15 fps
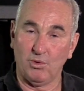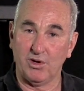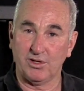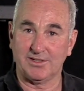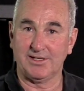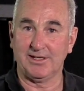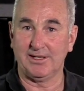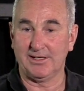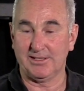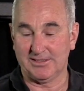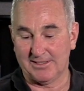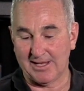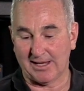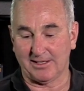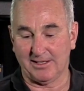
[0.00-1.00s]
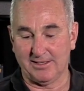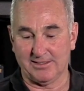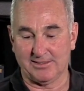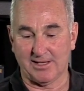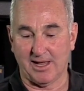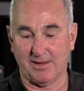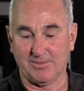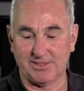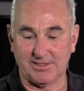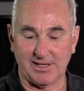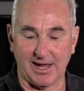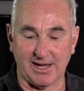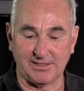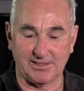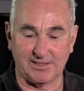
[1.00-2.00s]
works exactly the same as the
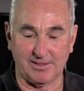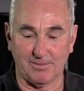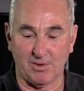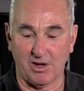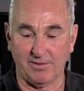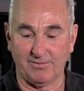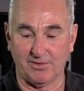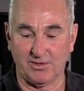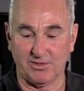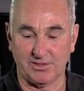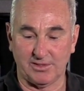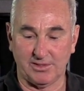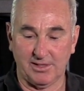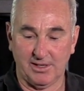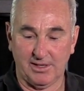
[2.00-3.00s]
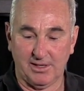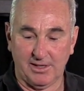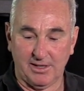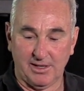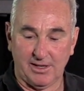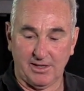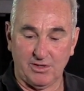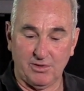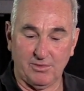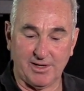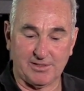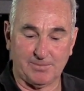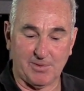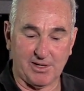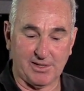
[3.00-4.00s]
HDMI version.
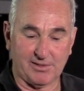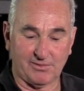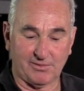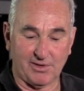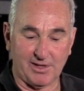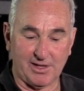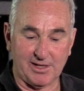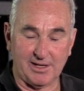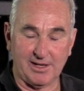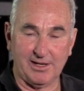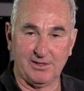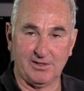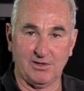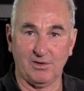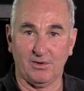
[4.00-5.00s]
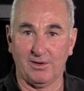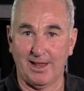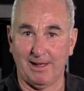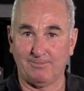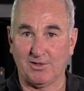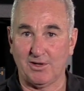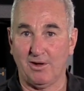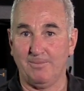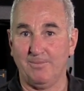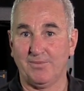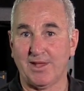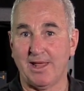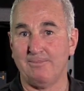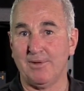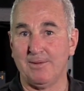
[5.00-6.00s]
USB 3 into your
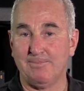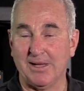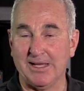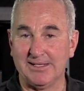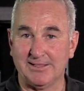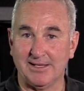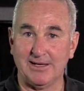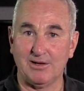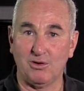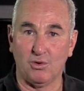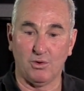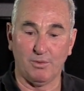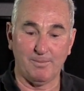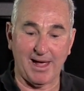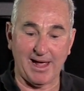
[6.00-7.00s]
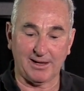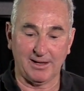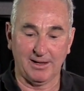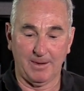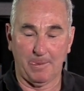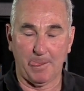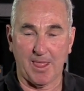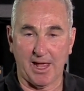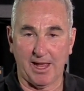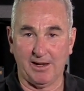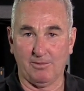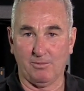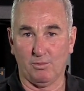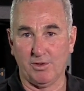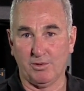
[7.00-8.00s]
laptop can be PC or Mac
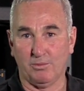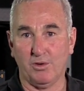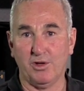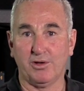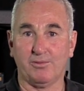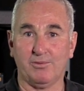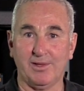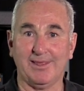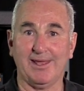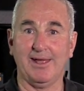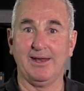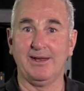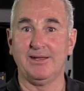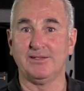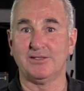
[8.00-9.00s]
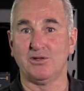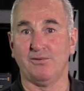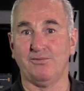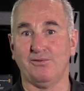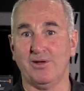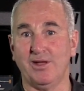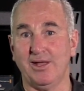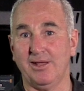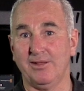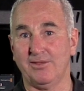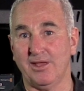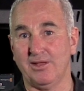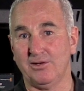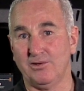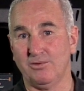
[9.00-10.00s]
and it will work with any software
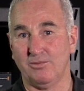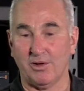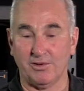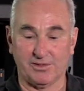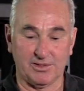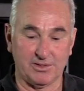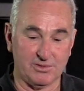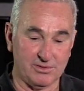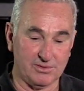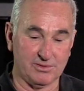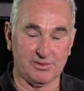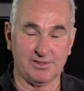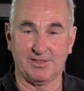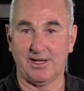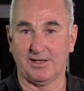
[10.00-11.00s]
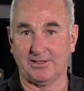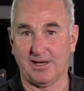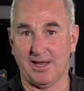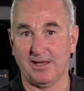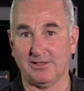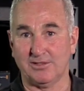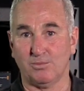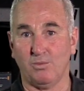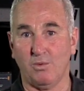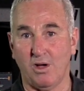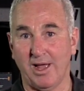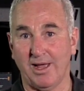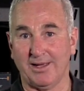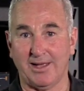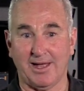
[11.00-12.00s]
that you want to use, such as
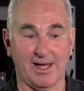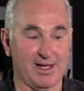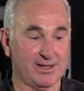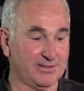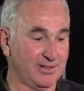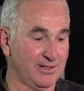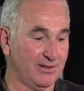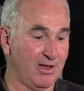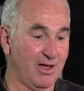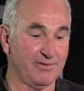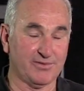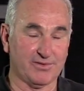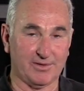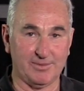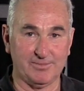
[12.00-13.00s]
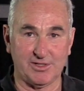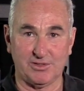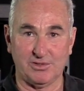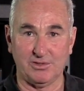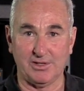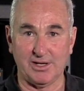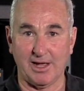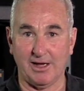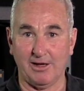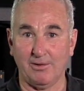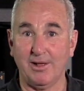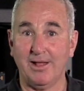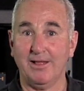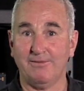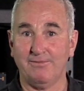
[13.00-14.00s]
Wirecast, Livestream
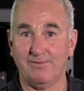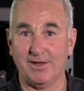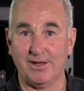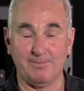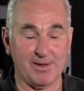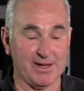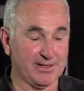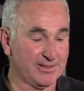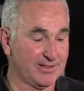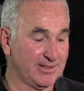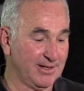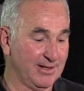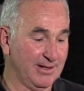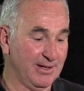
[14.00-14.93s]
Studio, vMix,